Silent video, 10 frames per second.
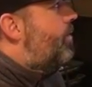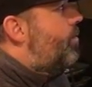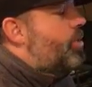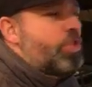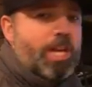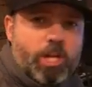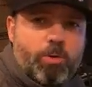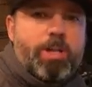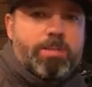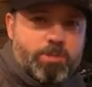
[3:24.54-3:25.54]
We just got to
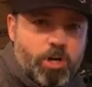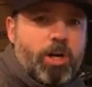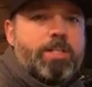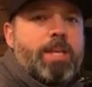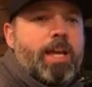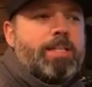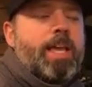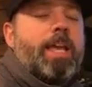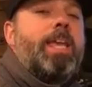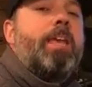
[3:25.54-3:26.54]
create some content
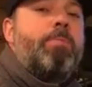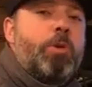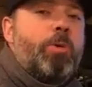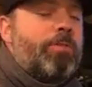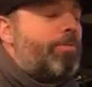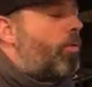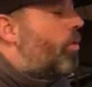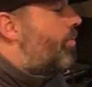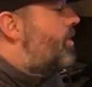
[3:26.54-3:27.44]
and keep you informed.